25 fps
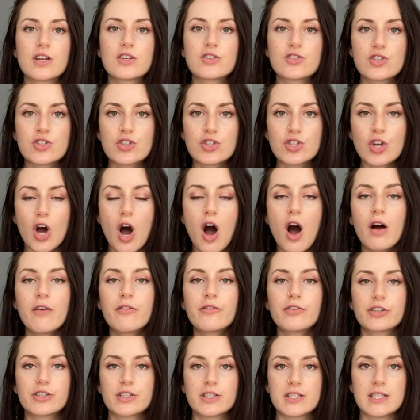
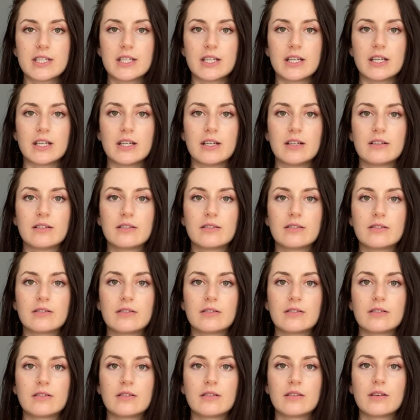sovereignty,
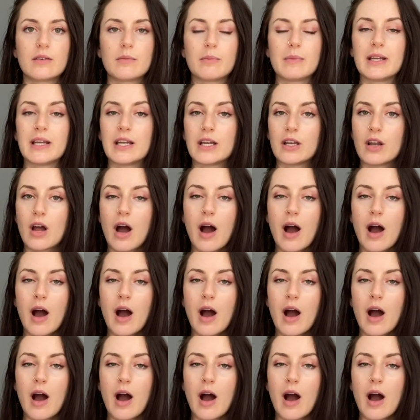meaning